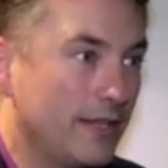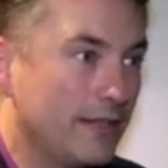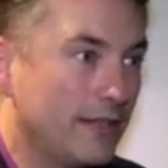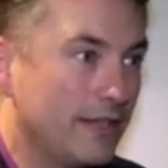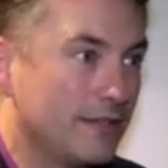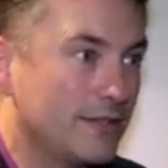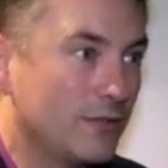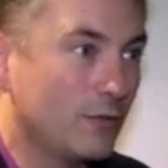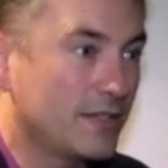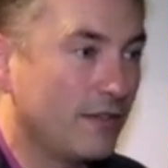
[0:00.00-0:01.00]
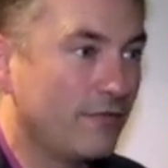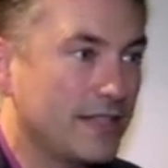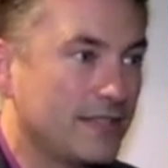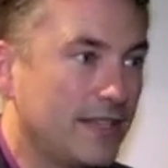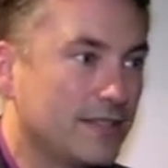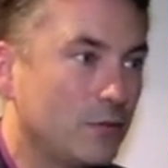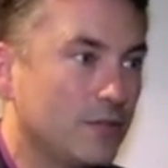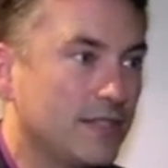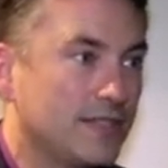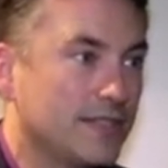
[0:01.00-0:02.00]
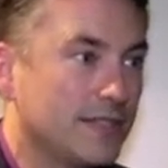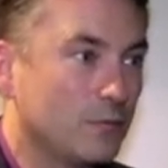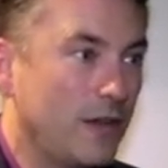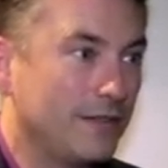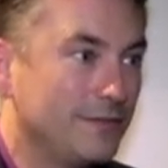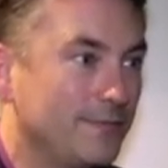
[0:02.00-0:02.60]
and also fascinates audiences as well.